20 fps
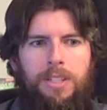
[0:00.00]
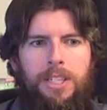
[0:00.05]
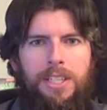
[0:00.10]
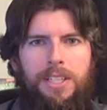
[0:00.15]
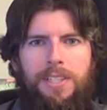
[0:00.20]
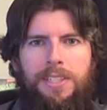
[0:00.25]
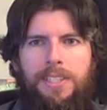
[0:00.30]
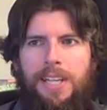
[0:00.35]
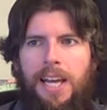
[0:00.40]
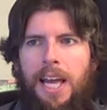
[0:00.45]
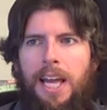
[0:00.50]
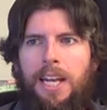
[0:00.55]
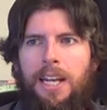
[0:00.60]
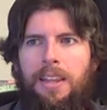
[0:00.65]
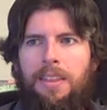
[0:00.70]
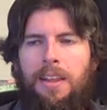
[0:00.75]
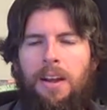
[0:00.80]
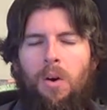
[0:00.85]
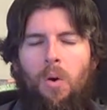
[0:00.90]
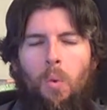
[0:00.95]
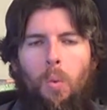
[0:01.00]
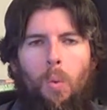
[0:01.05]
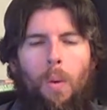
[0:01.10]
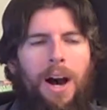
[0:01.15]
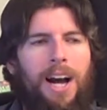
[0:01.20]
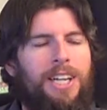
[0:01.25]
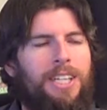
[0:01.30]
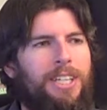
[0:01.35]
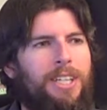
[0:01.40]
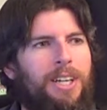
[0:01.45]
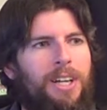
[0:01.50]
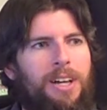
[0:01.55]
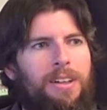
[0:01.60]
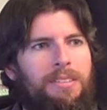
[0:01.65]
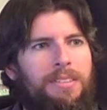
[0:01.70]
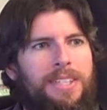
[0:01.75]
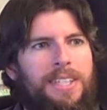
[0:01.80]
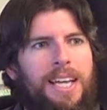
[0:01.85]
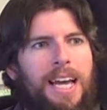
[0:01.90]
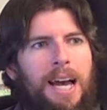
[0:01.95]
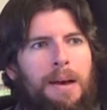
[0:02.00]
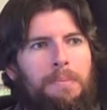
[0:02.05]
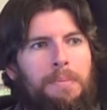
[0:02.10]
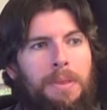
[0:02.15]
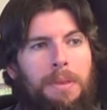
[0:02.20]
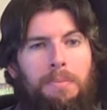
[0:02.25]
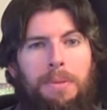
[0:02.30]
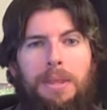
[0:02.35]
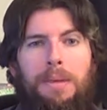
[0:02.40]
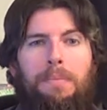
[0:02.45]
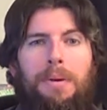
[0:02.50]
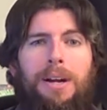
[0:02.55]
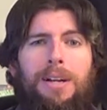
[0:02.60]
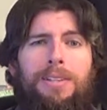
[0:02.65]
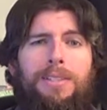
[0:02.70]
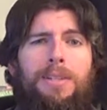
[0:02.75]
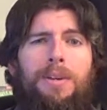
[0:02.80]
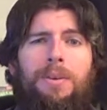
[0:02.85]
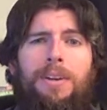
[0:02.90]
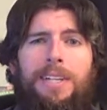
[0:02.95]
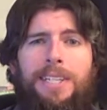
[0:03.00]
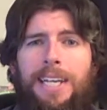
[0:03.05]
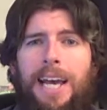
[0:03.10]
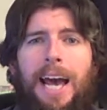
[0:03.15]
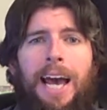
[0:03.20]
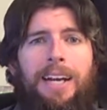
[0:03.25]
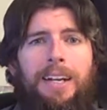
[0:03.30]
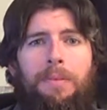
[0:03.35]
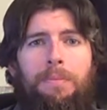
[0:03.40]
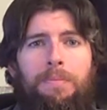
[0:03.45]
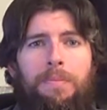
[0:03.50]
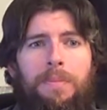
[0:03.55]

just standing there watching all this happen, but the bears don't attack him.